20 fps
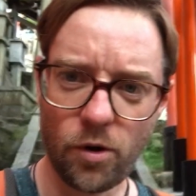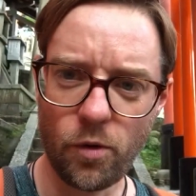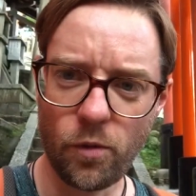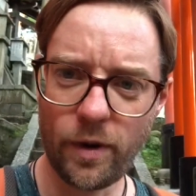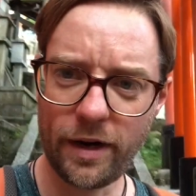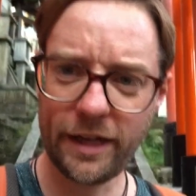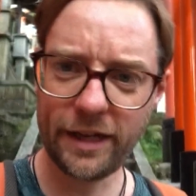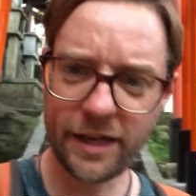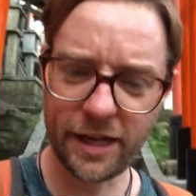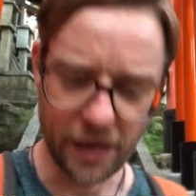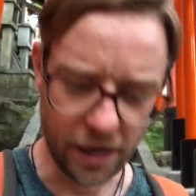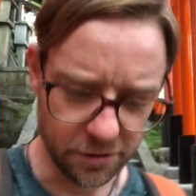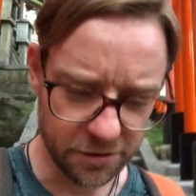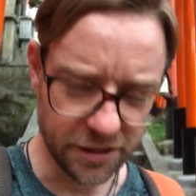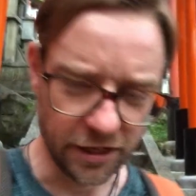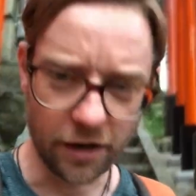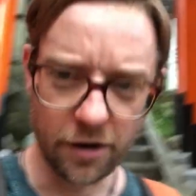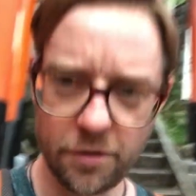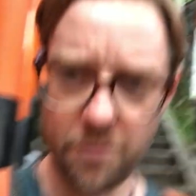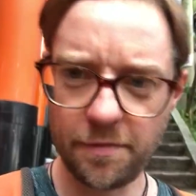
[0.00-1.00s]
When in
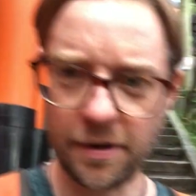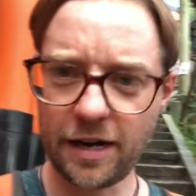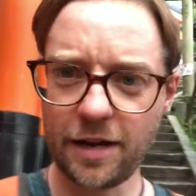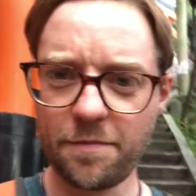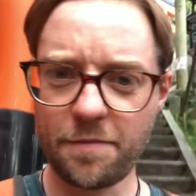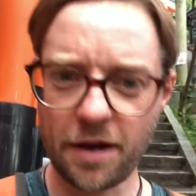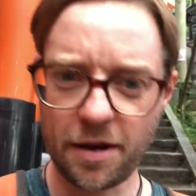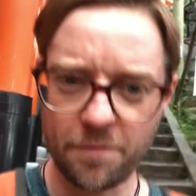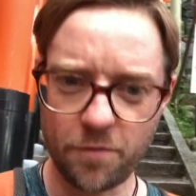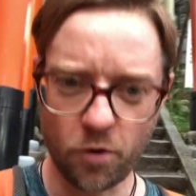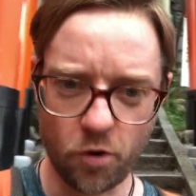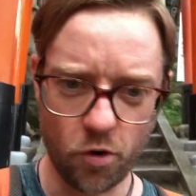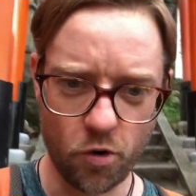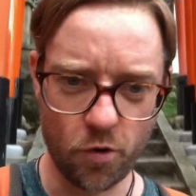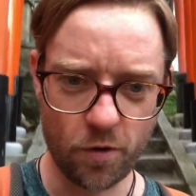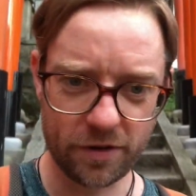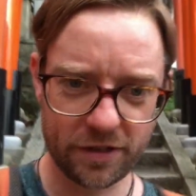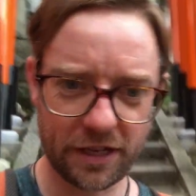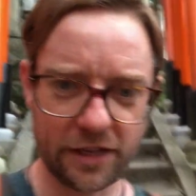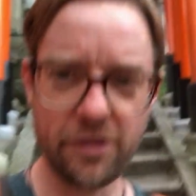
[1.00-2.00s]
Kyoto, many
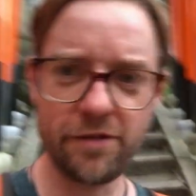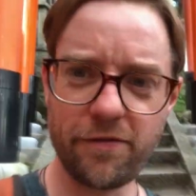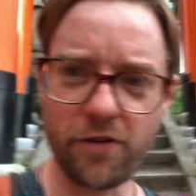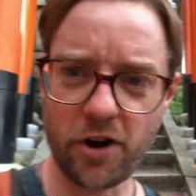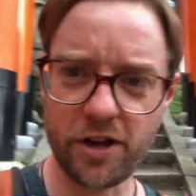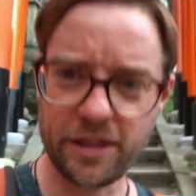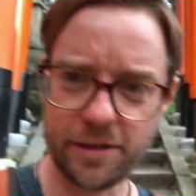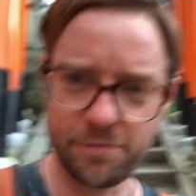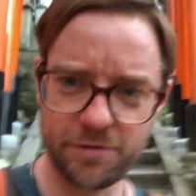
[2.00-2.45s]
people tend to find